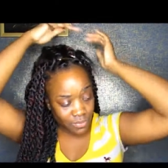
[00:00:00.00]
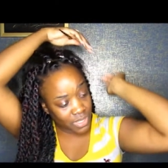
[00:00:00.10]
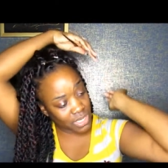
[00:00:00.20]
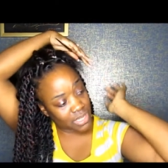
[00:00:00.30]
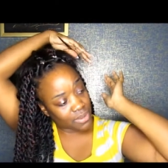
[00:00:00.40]

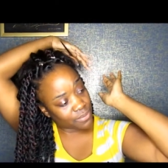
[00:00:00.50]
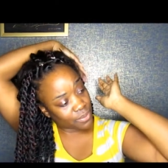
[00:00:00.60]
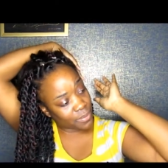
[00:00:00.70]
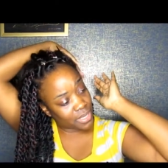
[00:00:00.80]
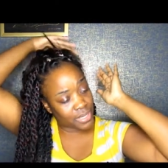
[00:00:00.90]
and then
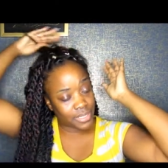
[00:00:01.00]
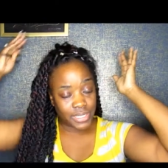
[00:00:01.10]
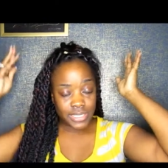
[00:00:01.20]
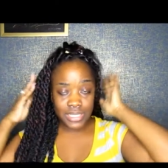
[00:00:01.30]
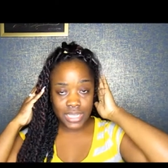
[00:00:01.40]
from
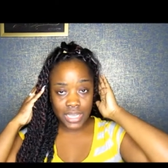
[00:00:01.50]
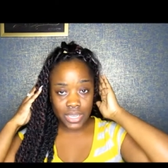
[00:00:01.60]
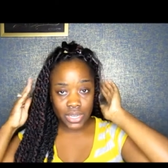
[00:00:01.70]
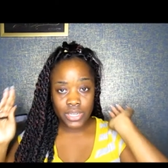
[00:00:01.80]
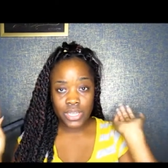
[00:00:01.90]
ear to
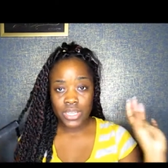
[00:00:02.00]
ear.